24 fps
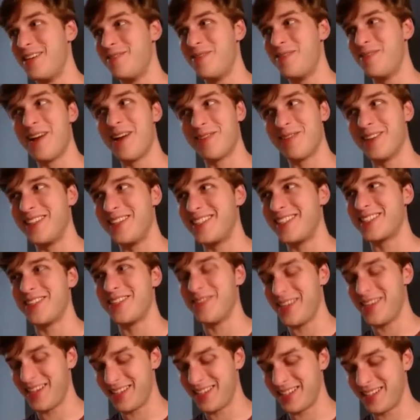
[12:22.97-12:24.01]
Do not run this
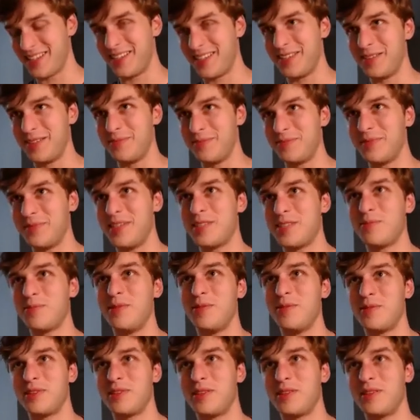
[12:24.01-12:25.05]
command. Um, this
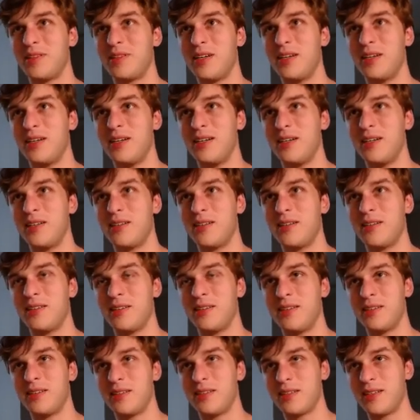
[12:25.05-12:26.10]
will uh,
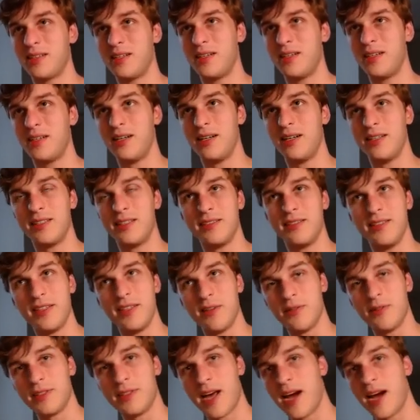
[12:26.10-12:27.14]
uh, delete
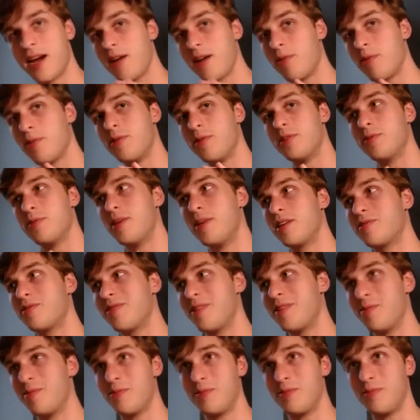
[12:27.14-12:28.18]
your entire root
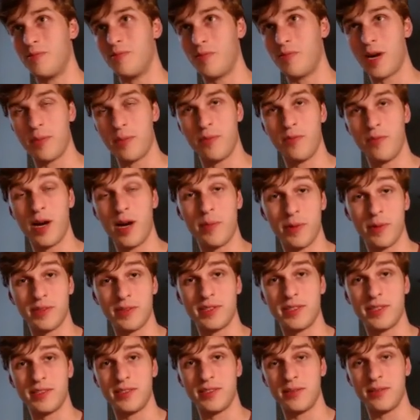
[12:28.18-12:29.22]
directory and wipe, wipe your
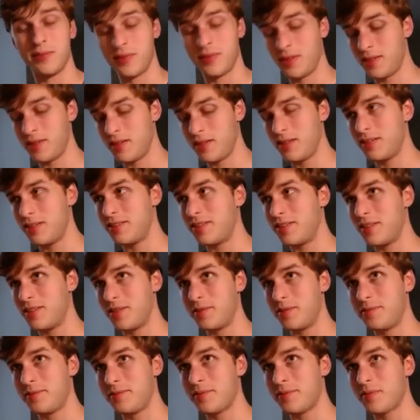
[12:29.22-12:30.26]
system.
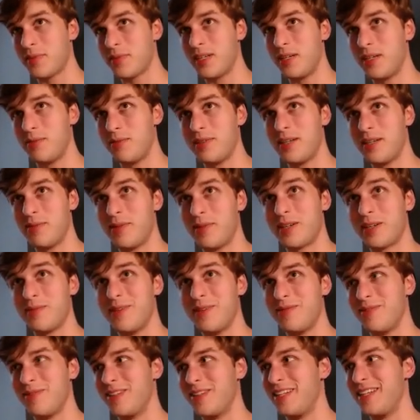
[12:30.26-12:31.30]
So I would not
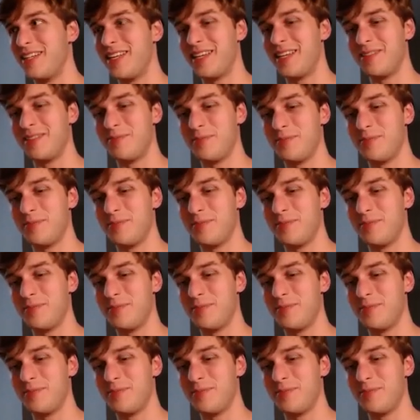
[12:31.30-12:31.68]
recommend running that.